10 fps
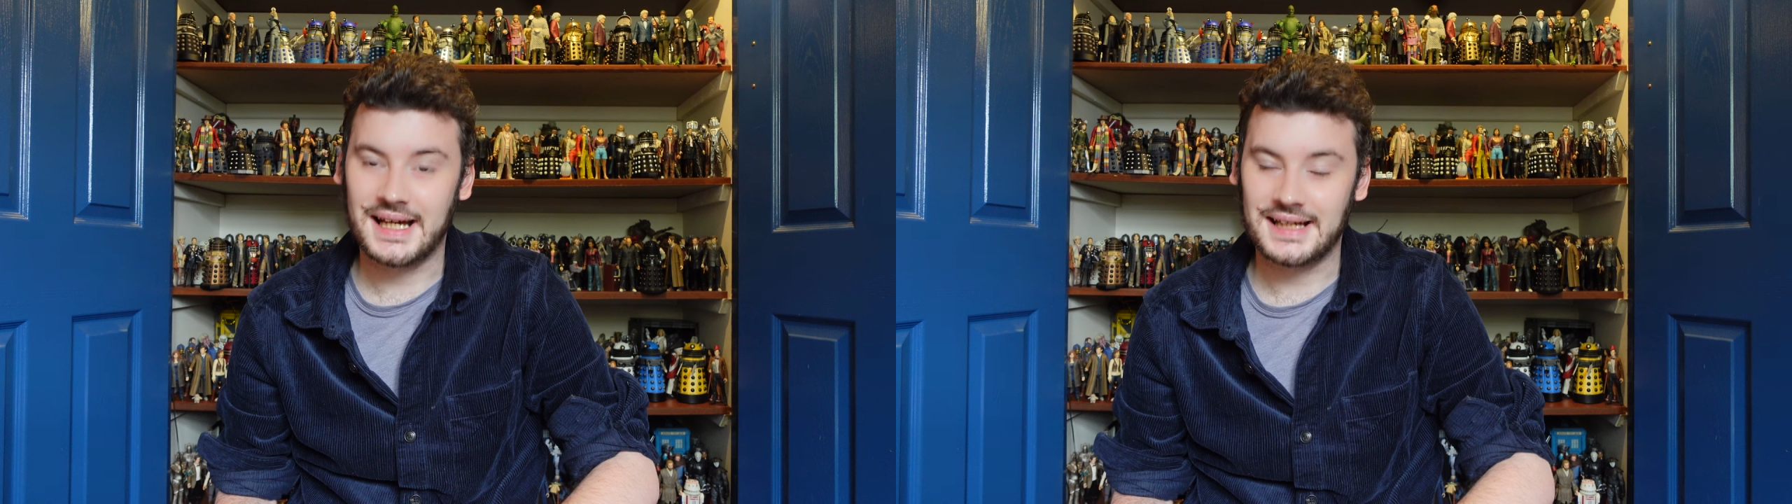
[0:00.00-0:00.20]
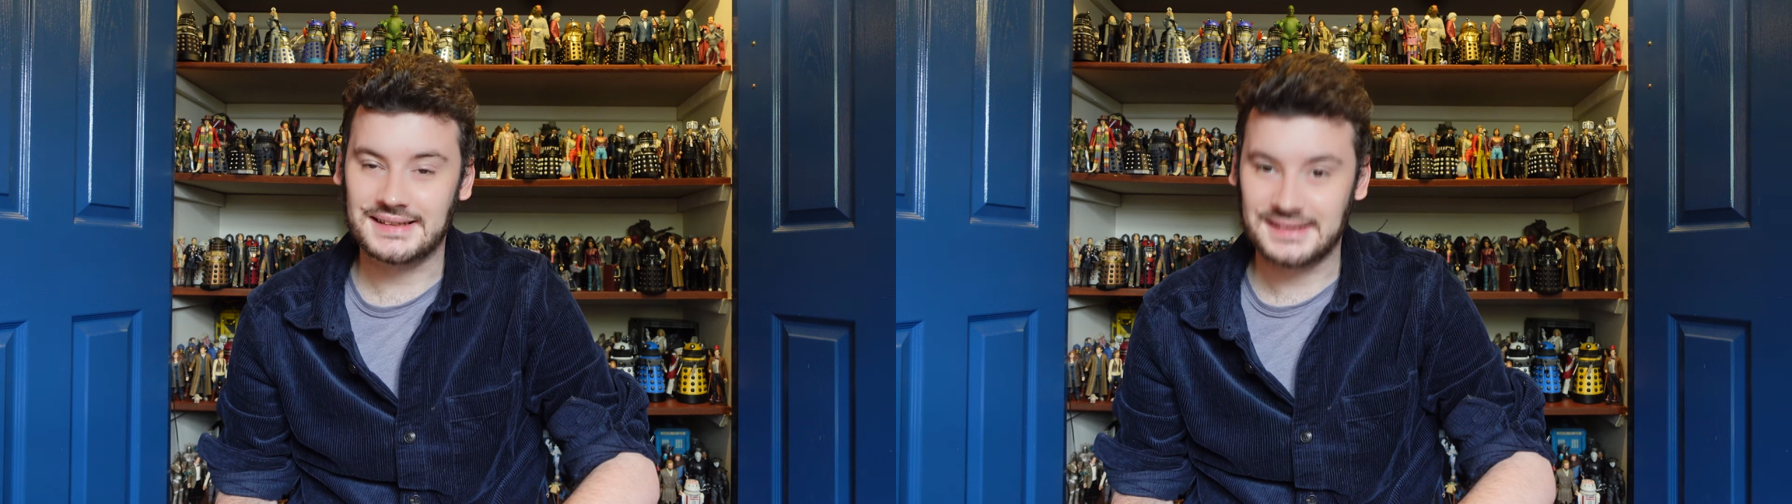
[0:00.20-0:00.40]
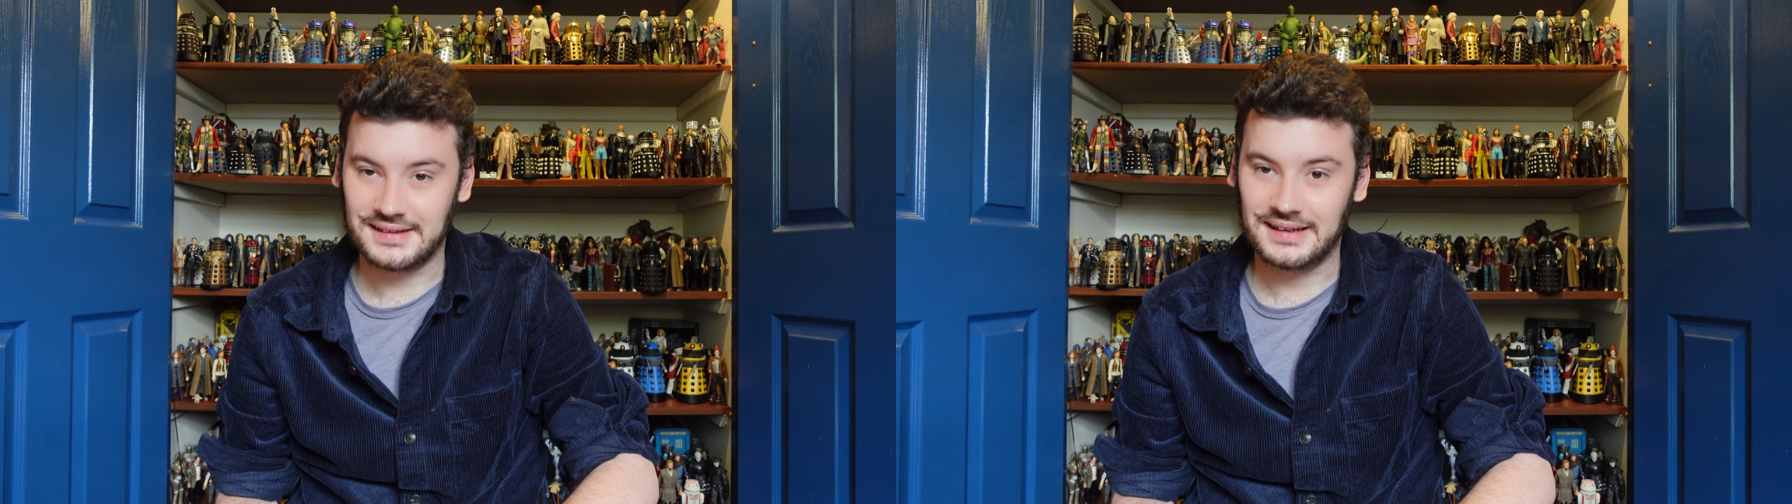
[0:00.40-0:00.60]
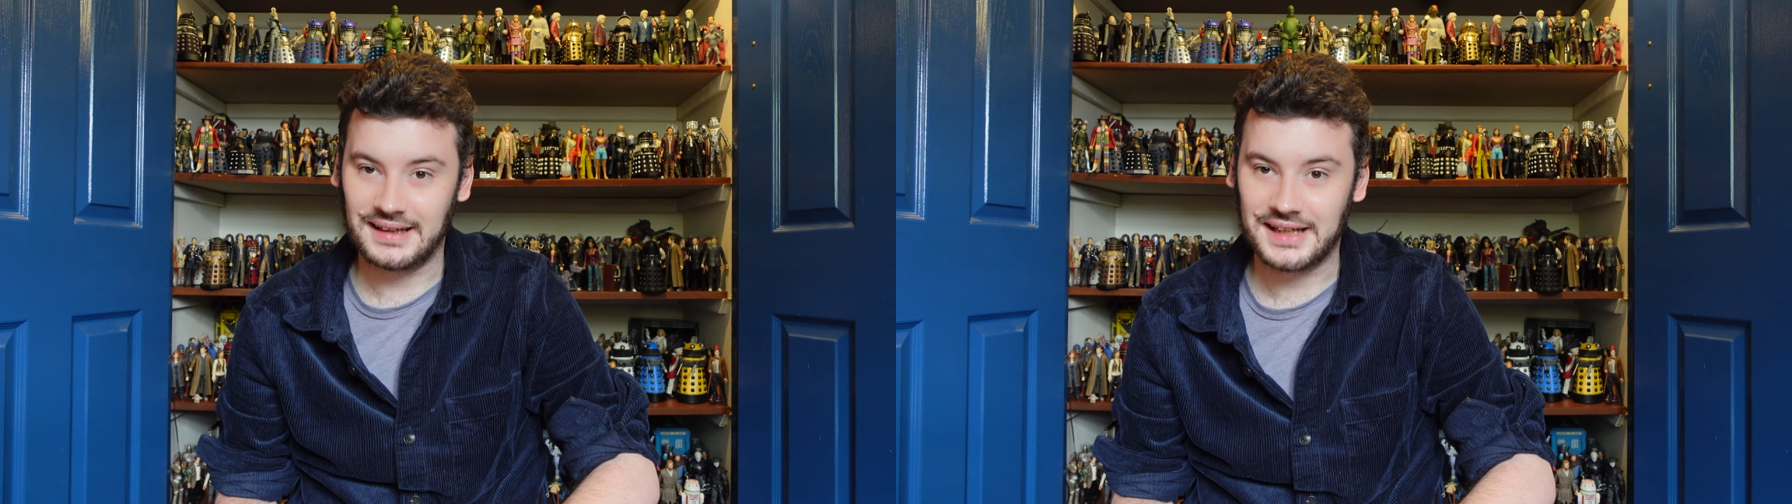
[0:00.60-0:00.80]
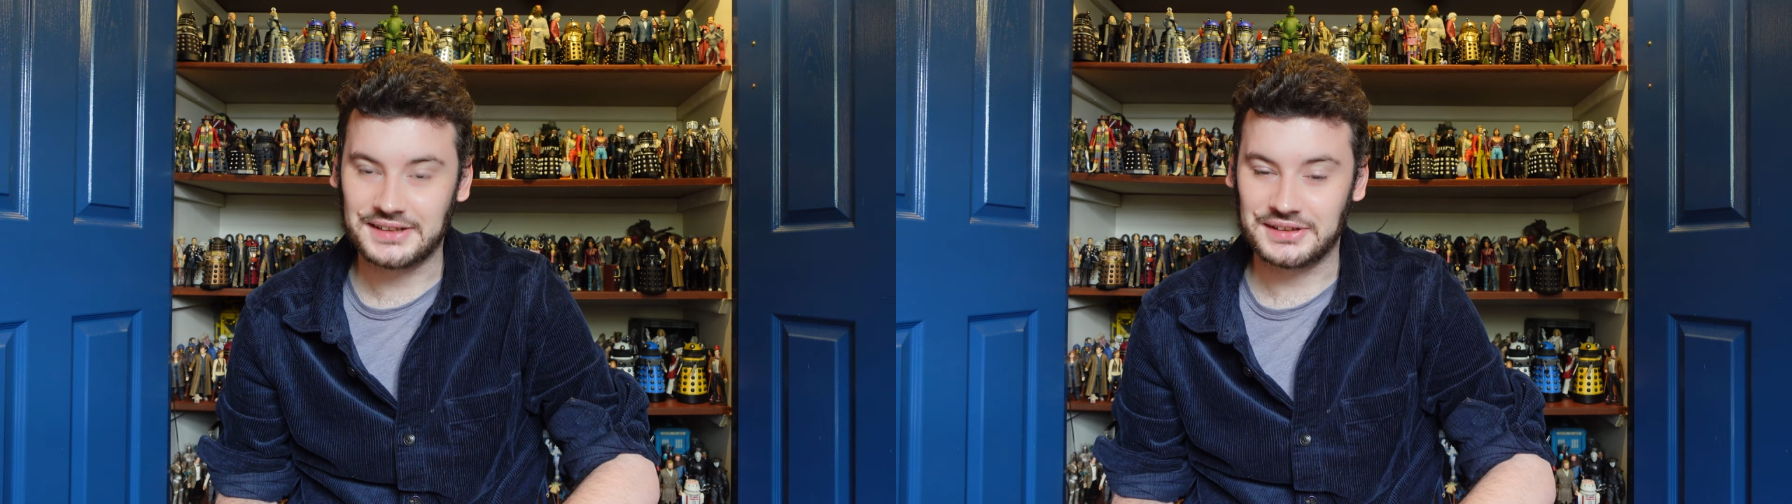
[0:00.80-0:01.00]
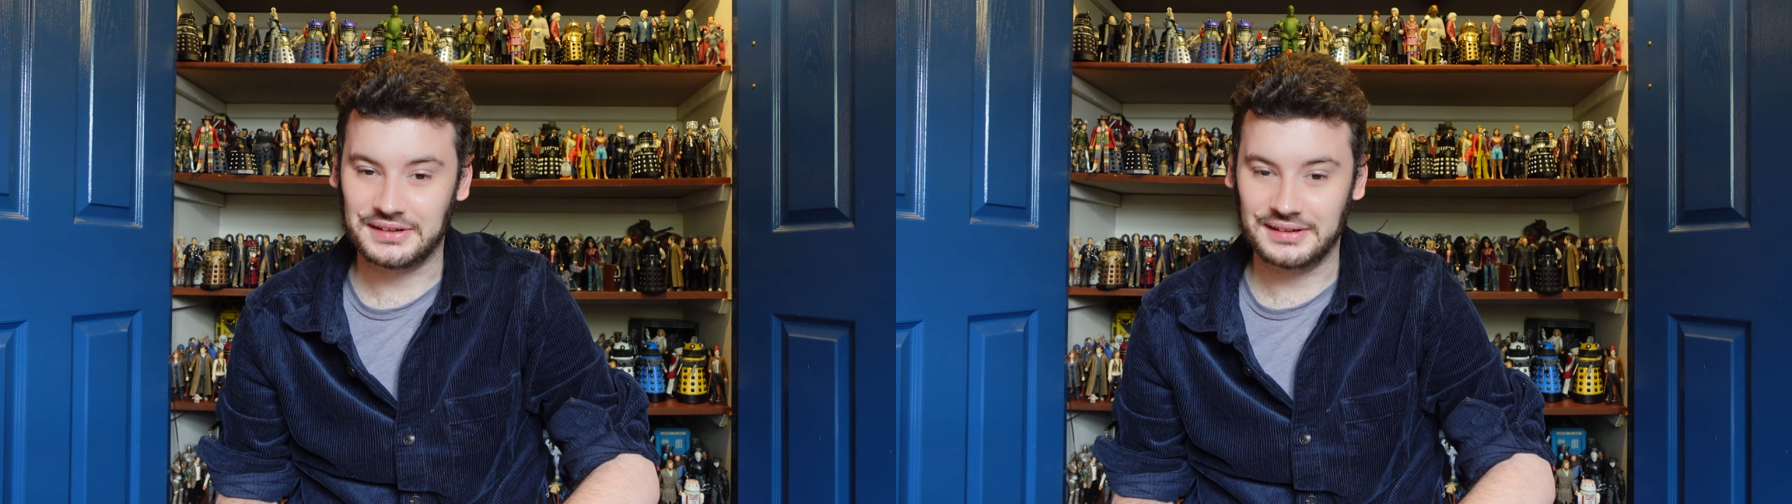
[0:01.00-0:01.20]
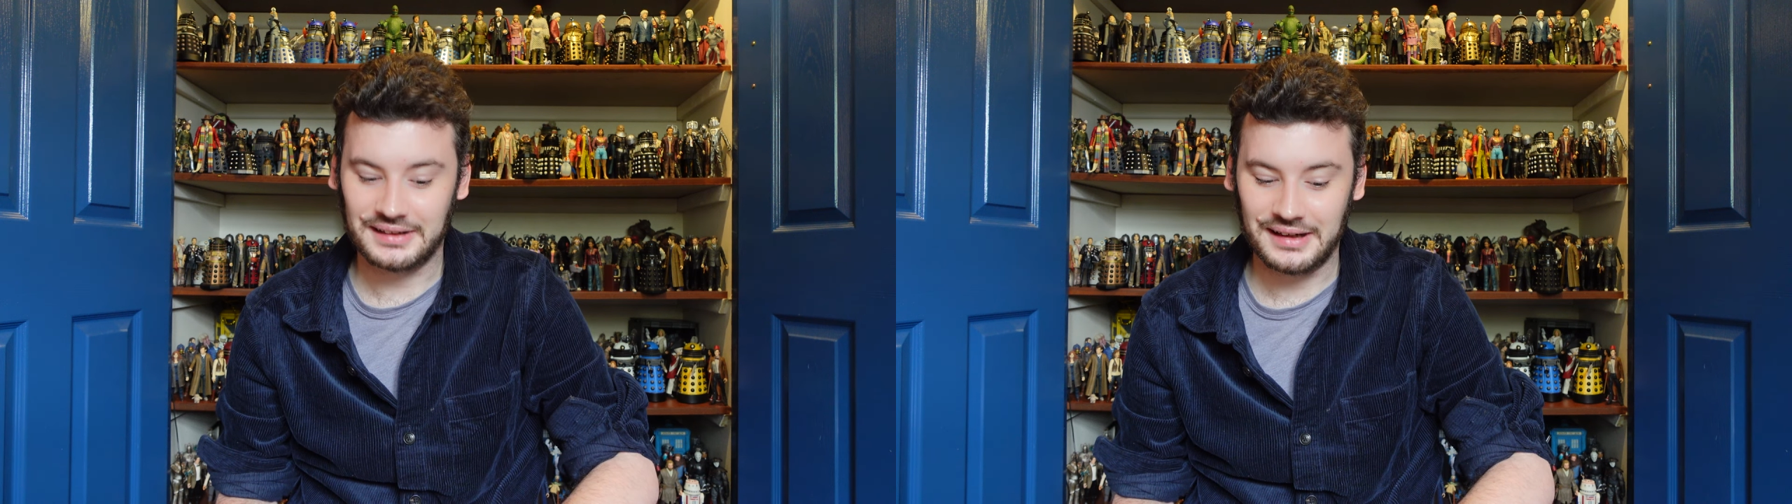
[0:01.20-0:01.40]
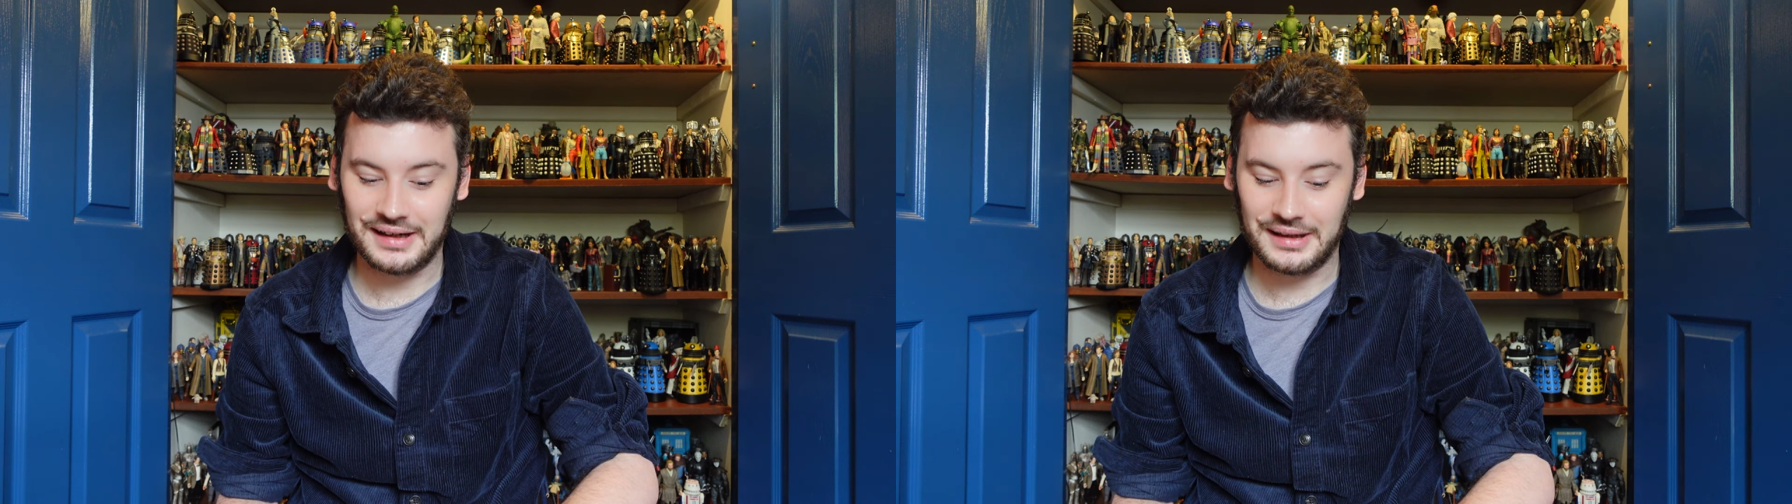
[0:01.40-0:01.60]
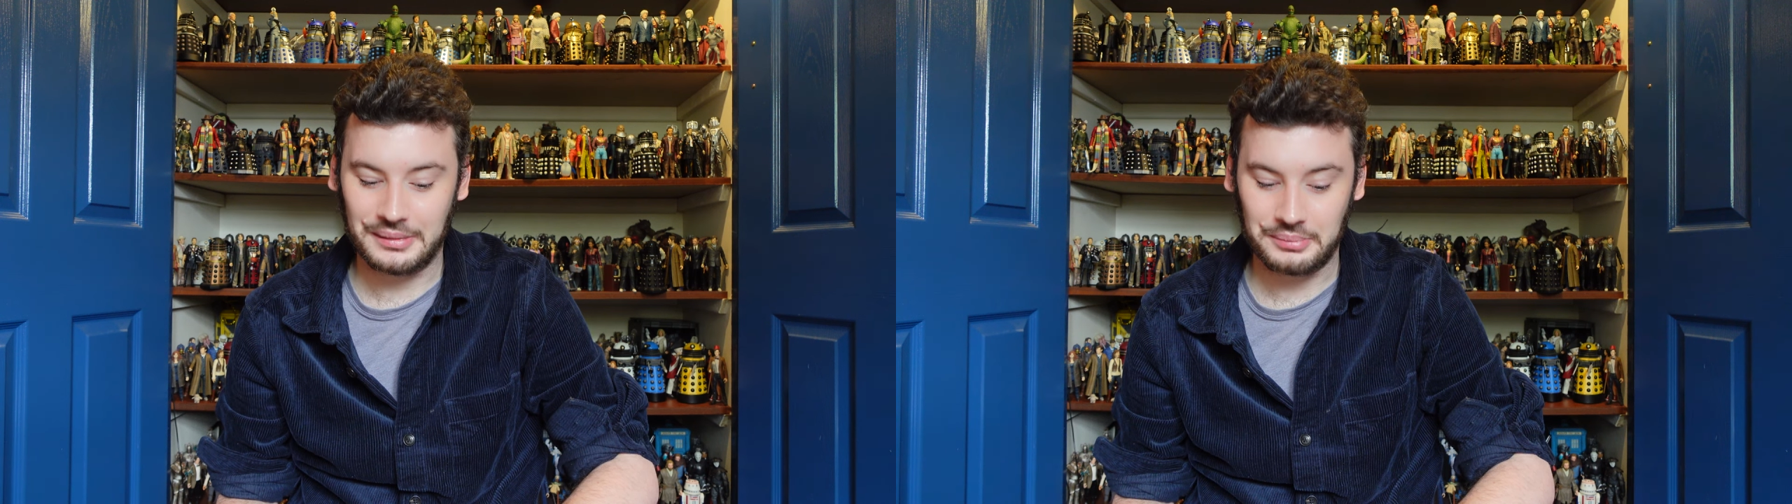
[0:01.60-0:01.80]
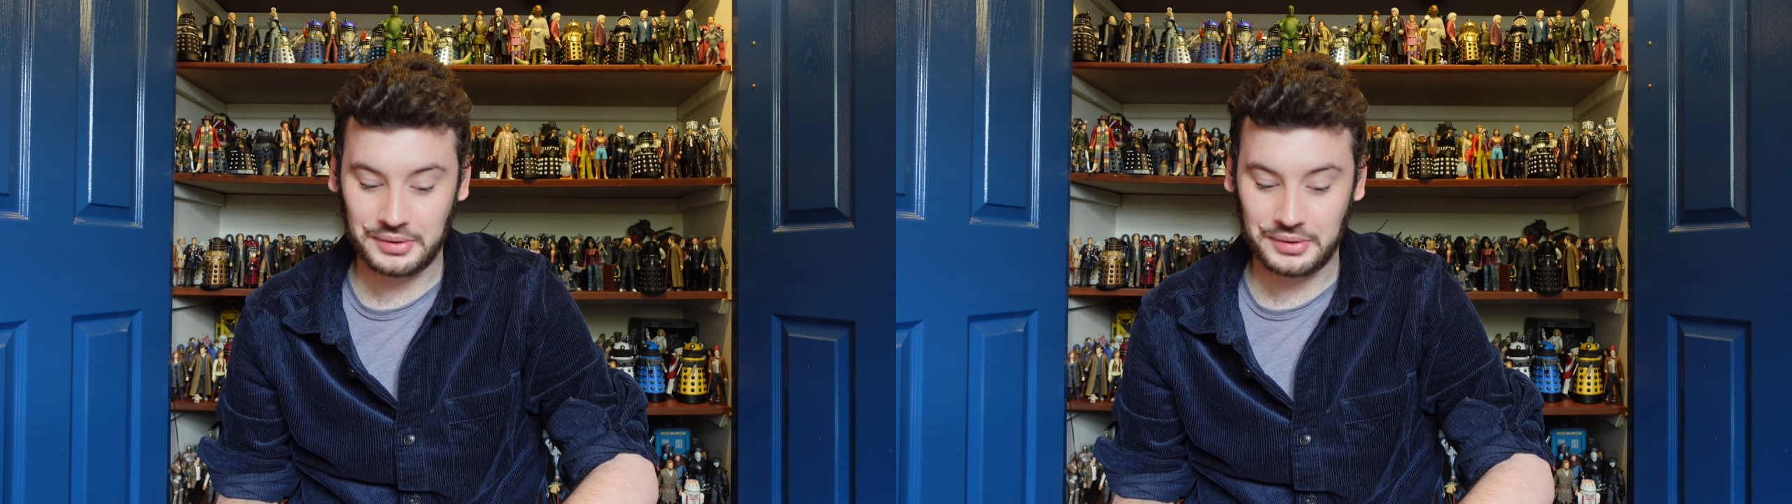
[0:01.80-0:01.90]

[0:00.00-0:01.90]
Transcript: to add to the collection um,